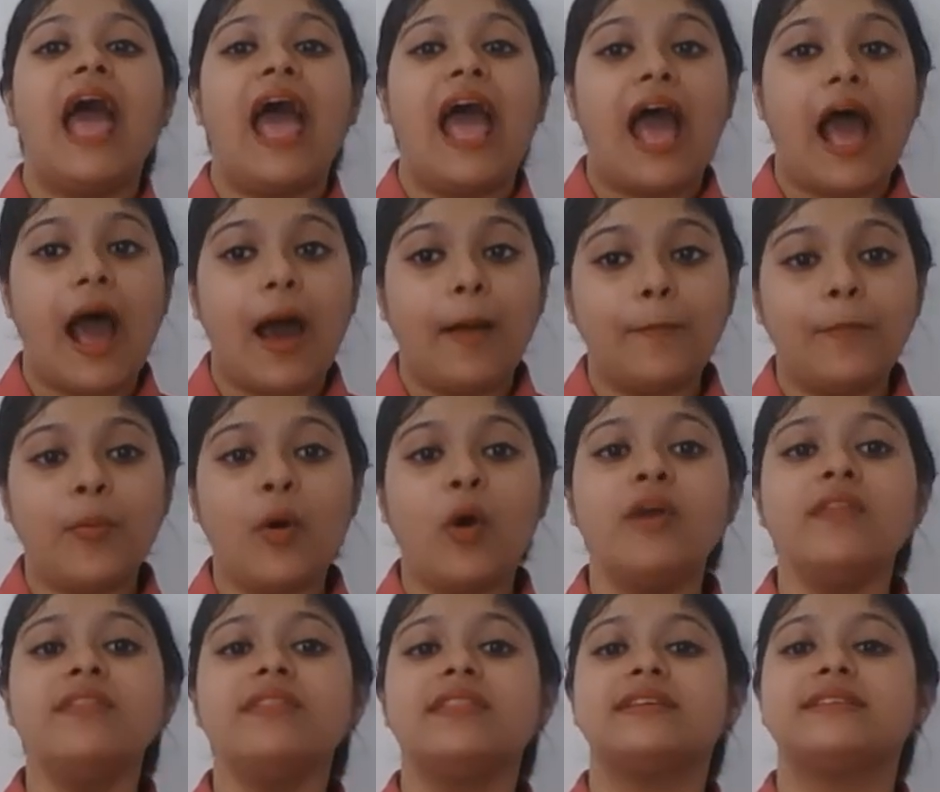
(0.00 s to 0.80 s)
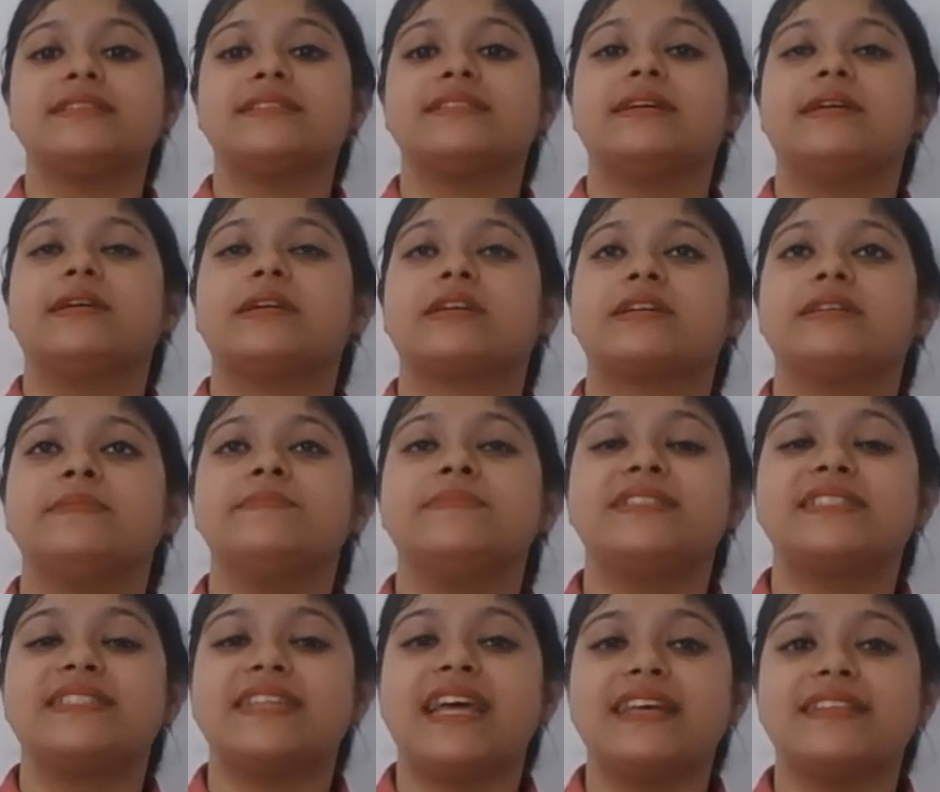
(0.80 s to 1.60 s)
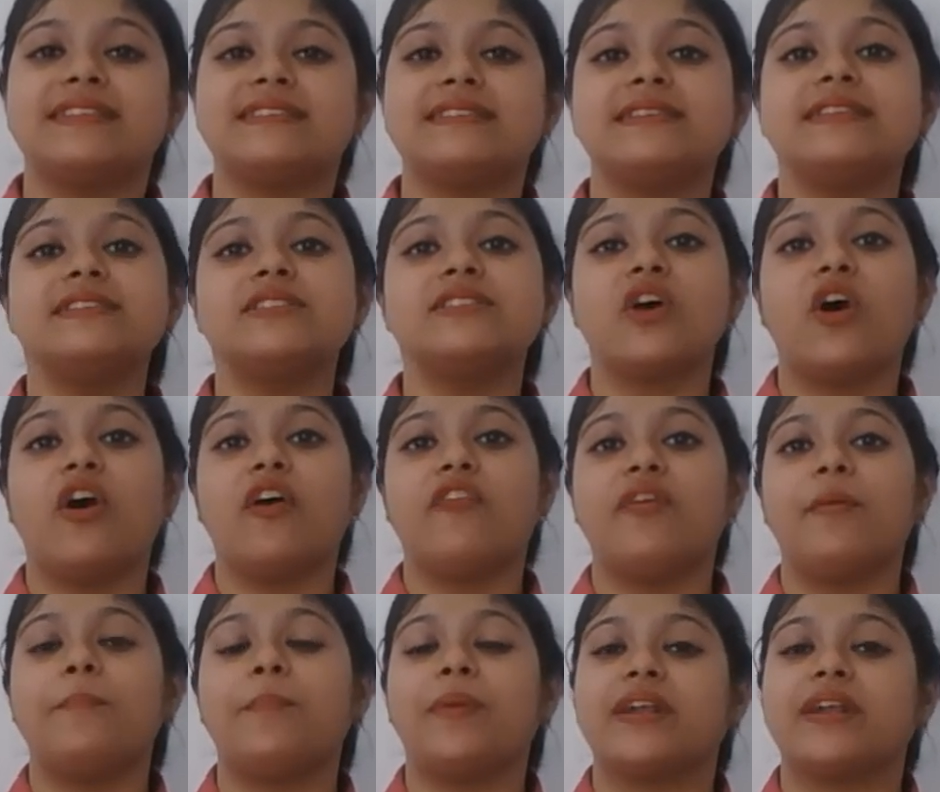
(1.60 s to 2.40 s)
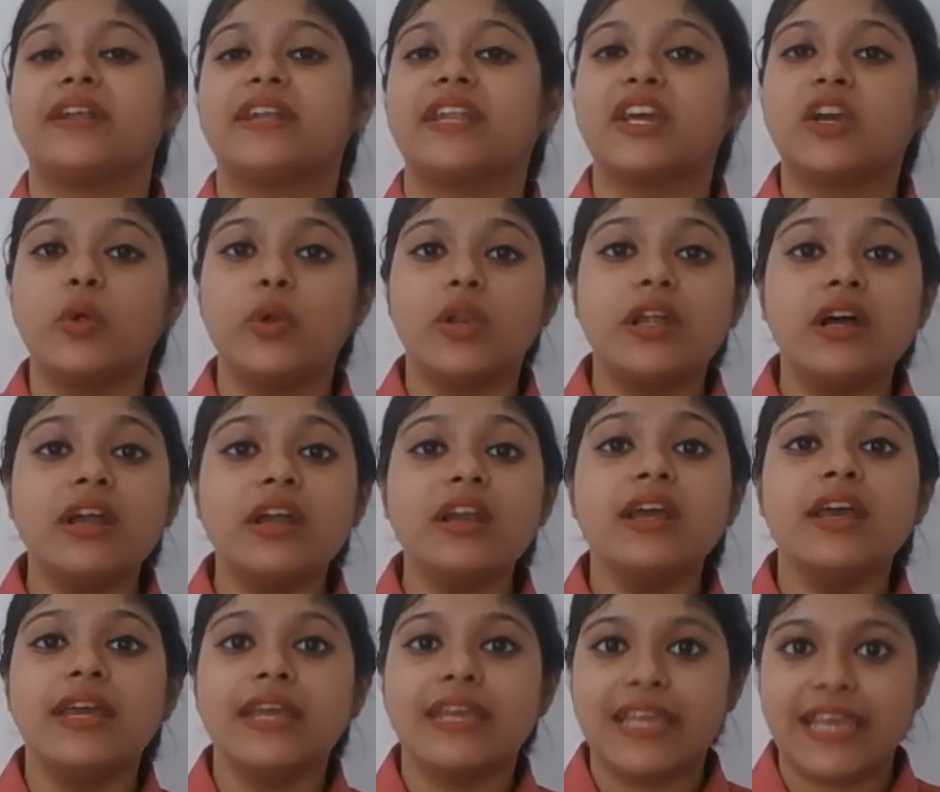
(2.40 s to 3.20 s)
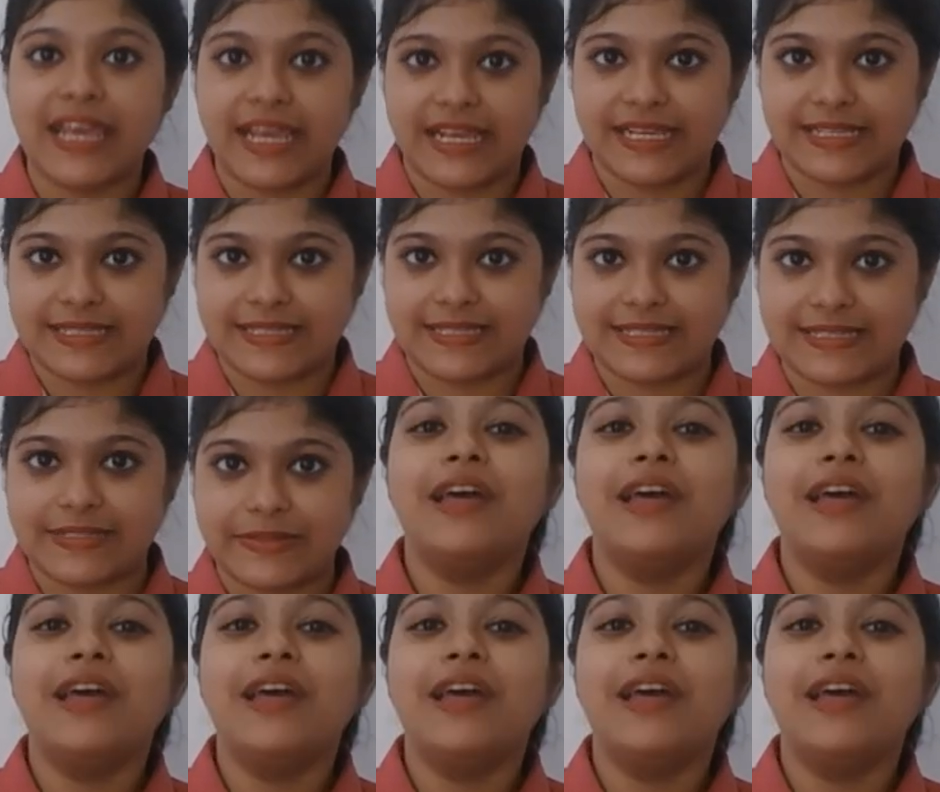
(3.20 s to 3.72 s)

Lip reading: upon the circumstances of a particular case.